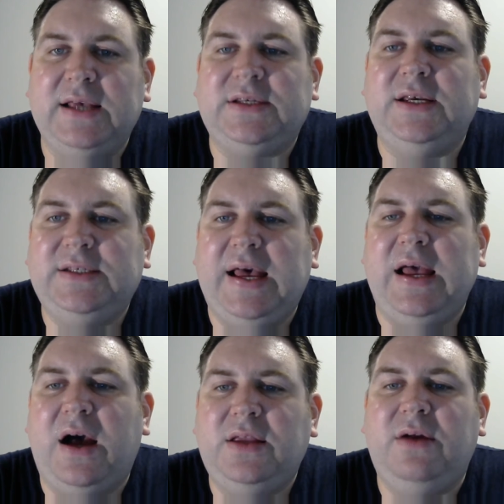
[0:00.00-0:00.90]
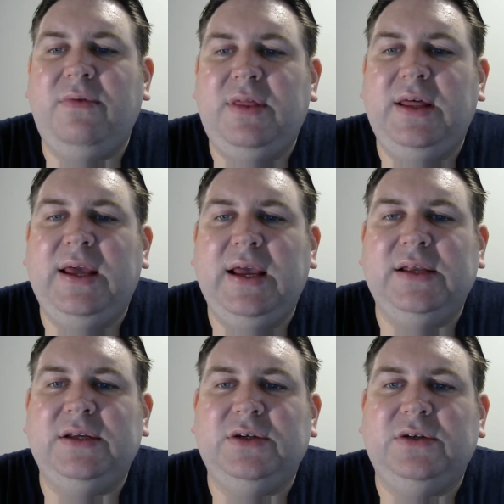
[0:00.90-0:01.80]
as I say, I don't think it
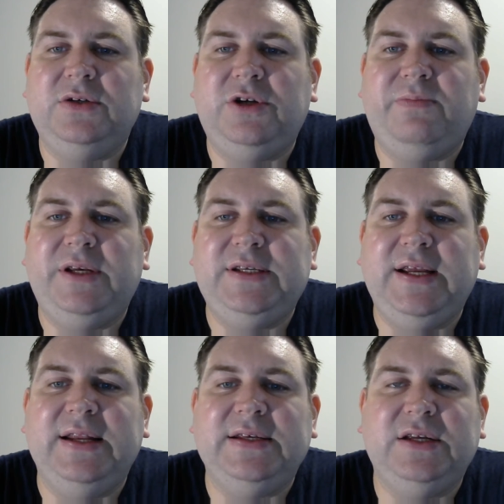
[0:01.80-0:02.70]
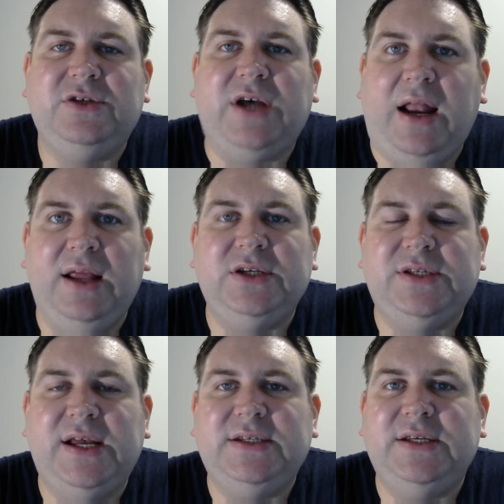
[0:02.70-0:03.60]
should be seen as a
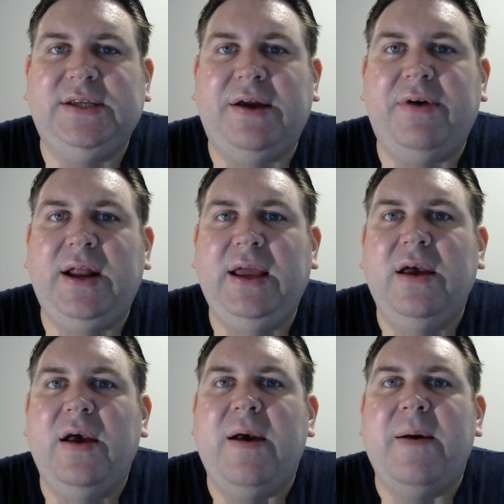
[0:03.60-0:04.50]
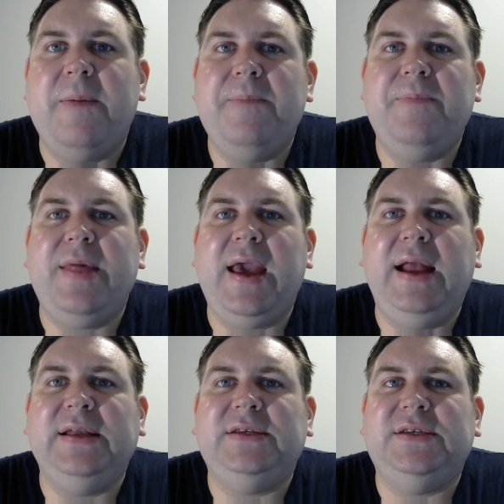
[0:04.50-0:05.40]
challenge necessarily.
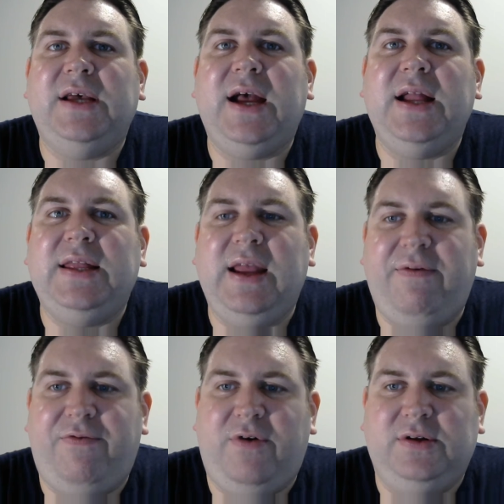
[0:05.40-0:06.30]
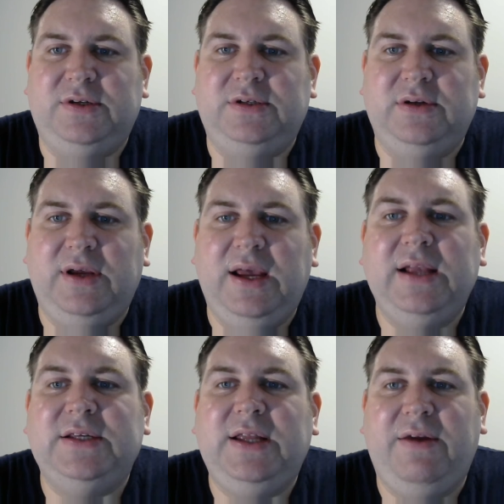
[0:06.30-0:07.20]
It's a difference.
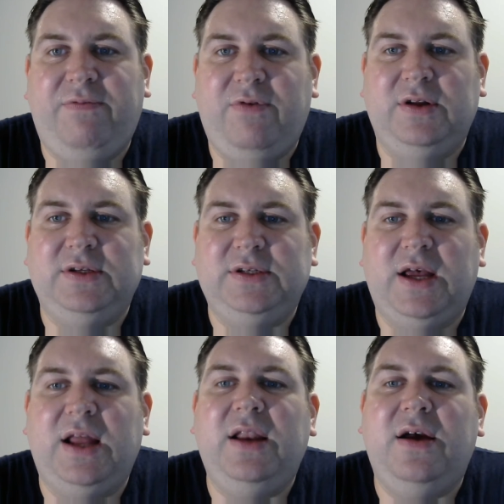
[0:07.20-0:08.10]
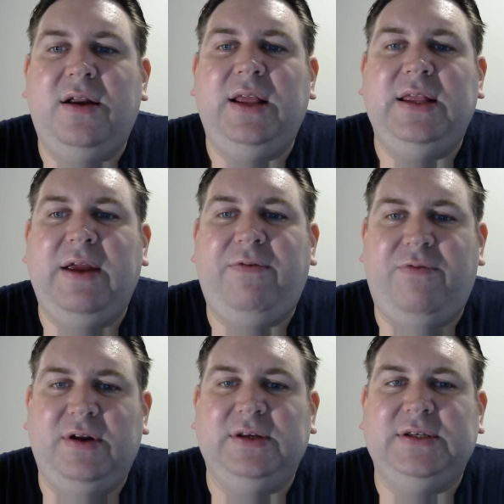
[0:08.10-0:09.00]
It's a difference. Learning
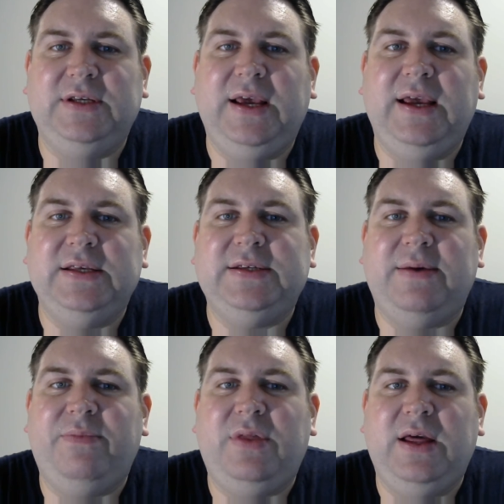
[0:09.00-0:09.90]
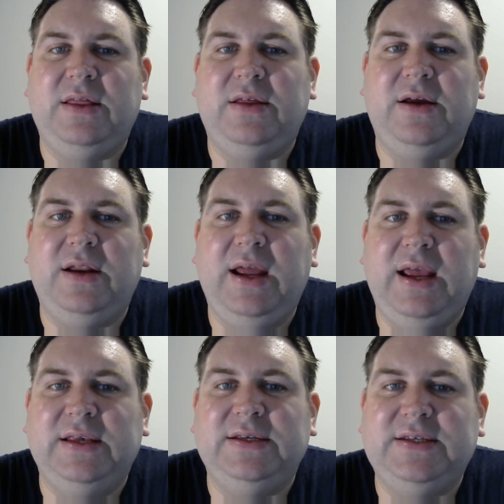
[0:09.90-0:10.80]
difference is something that
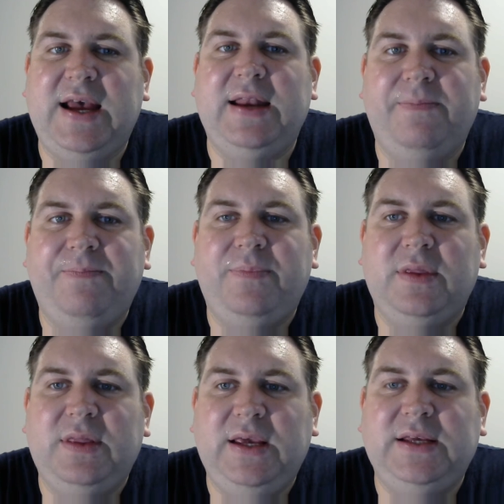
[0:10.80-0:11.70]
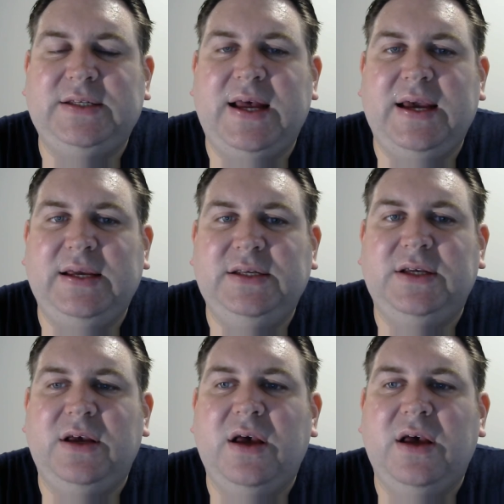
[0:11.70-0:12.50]
is said these days.